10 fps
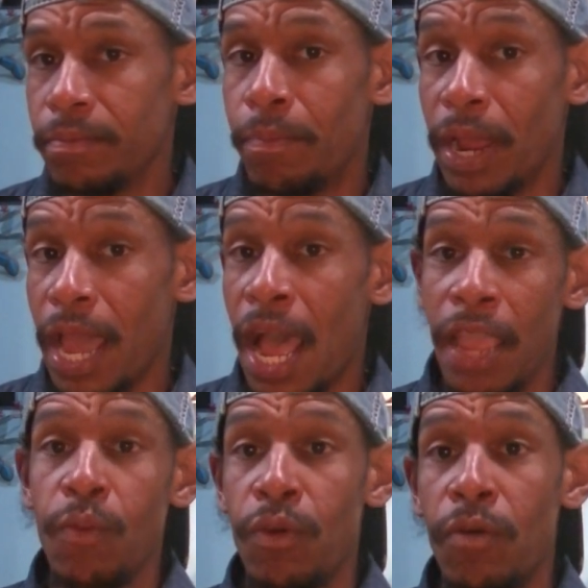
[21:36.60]
but
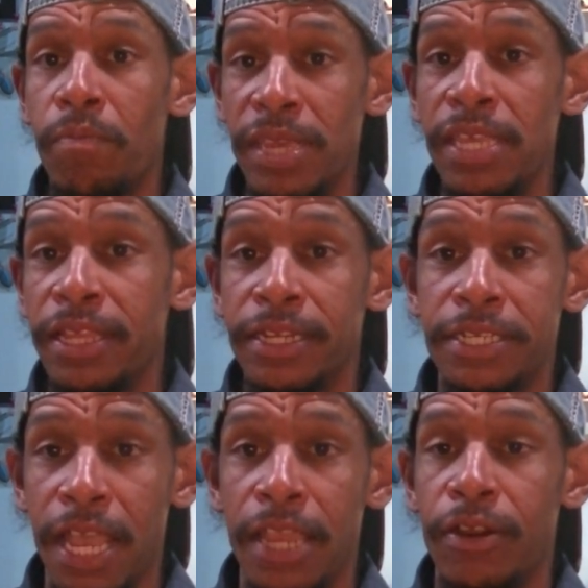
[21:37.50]
I will be the
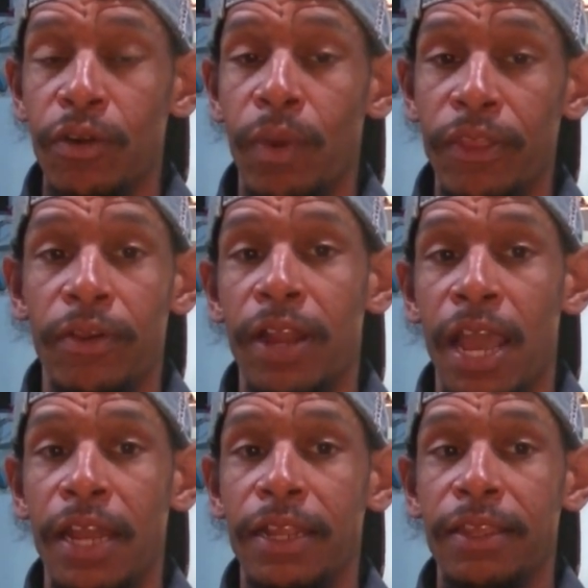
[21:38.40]
decider whether or
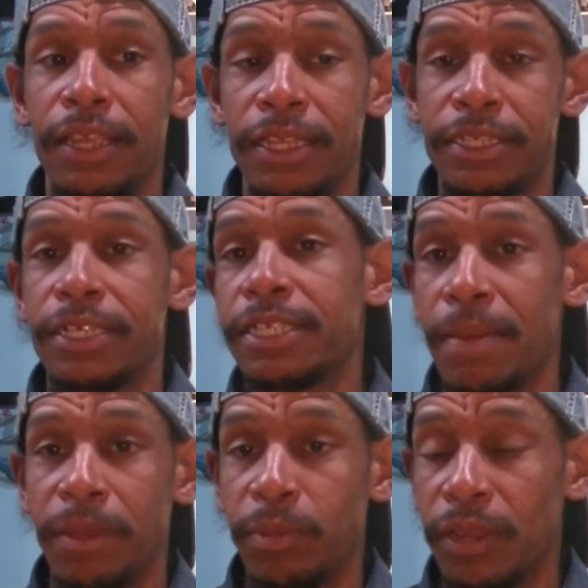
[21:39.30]
not it's an
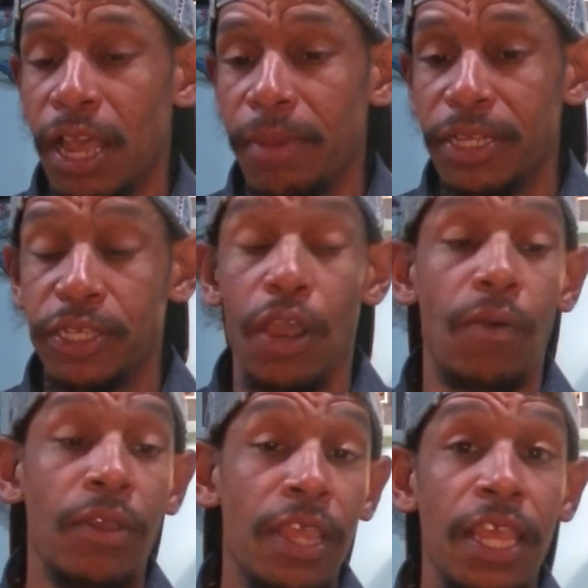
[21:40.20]
acceptable comment. So
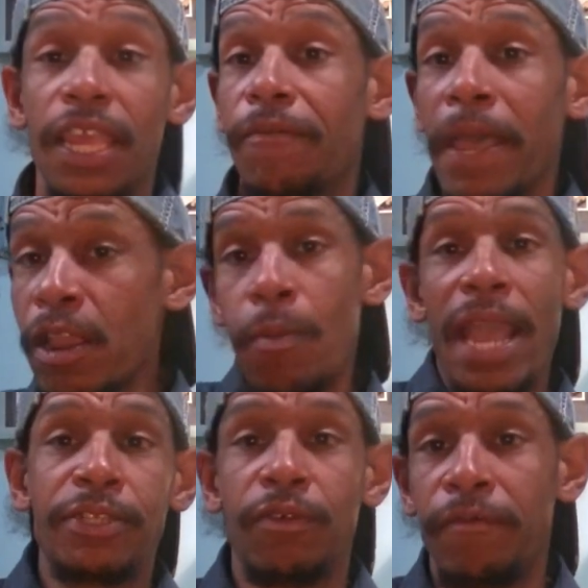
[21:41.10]
if I go
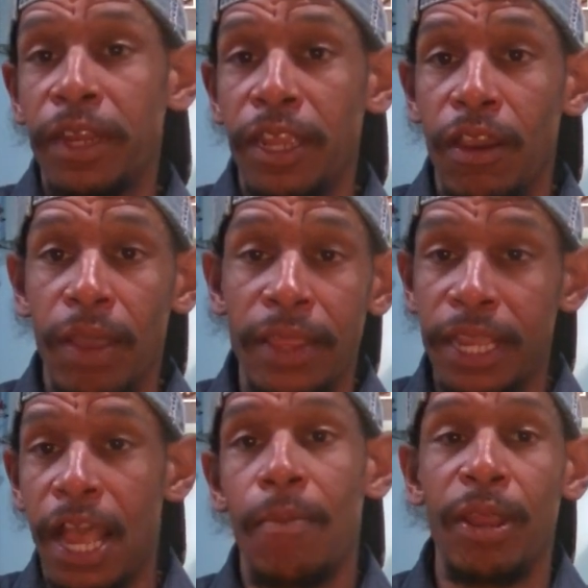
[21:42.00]
back to a video and the
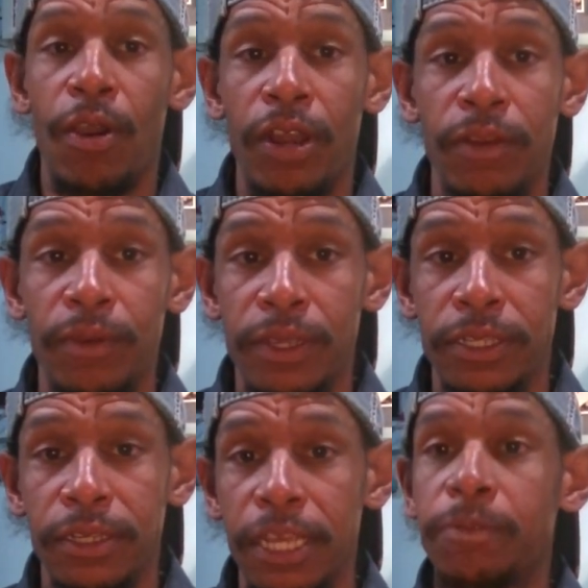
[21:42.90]
comment on it
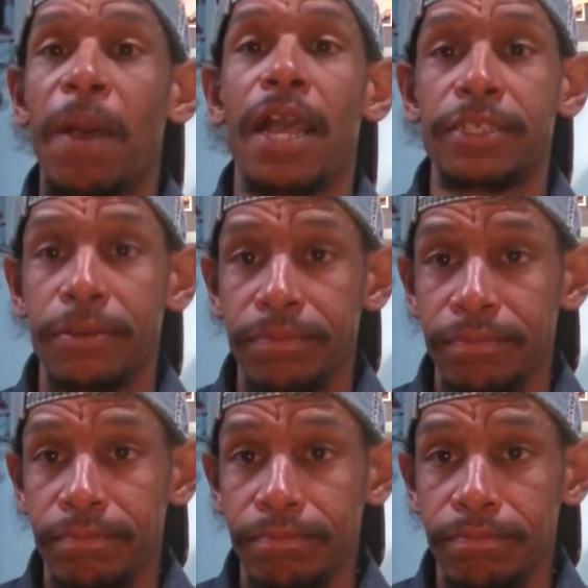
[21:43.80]
was, nice box,
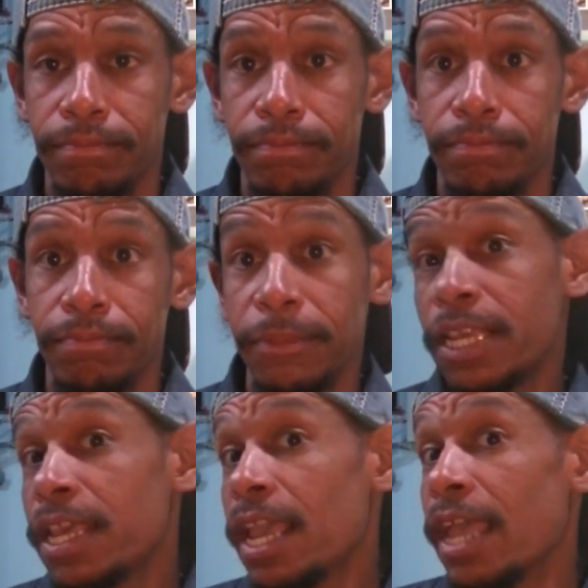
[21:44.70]

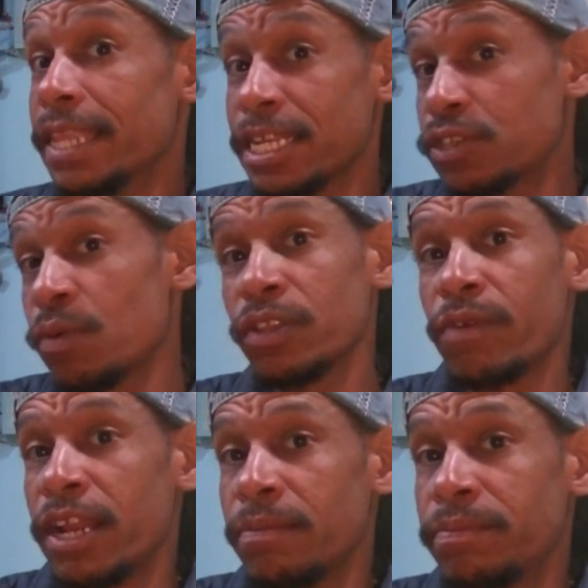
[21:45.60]
and that's the one the
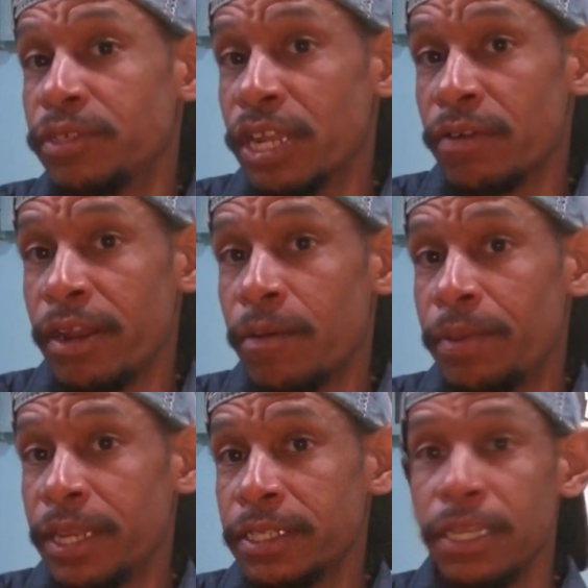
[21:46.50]
random generator
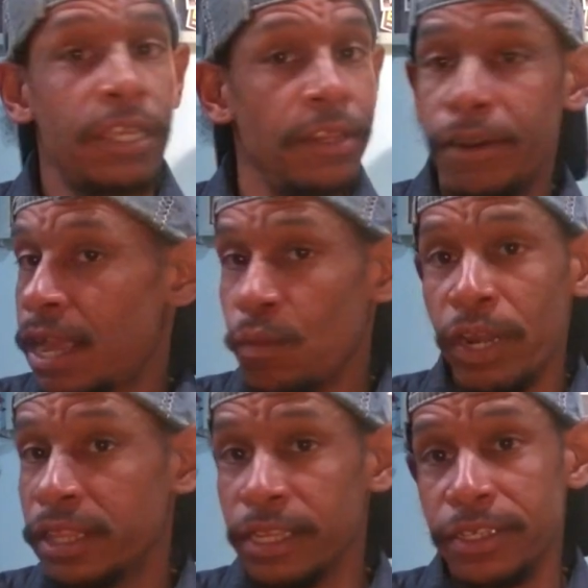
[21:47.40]
picked, you're not
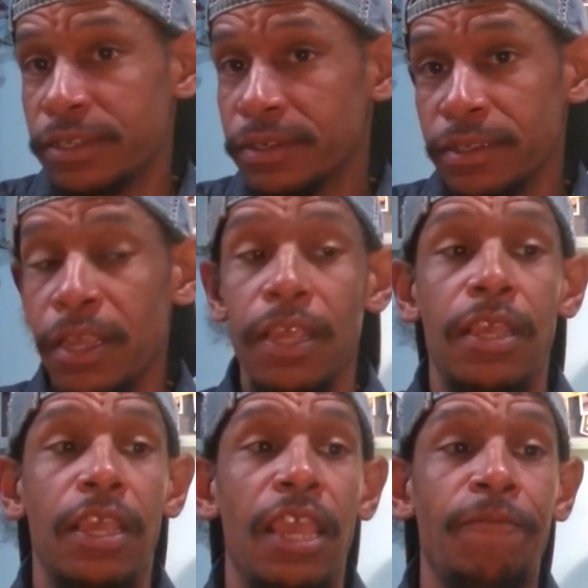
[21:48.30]
winning this.
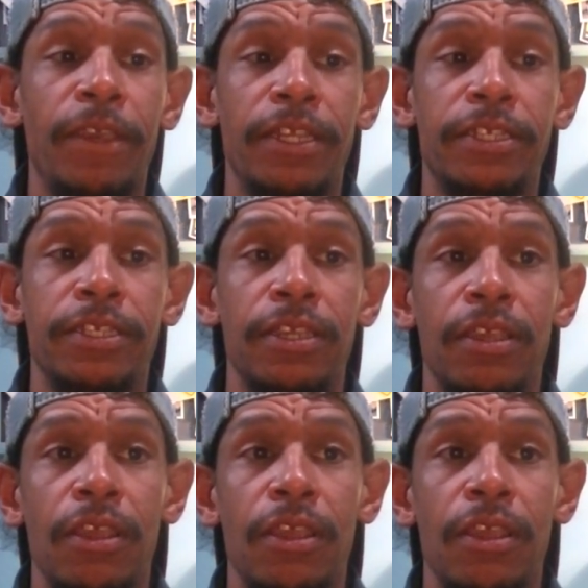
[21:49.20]
If it's,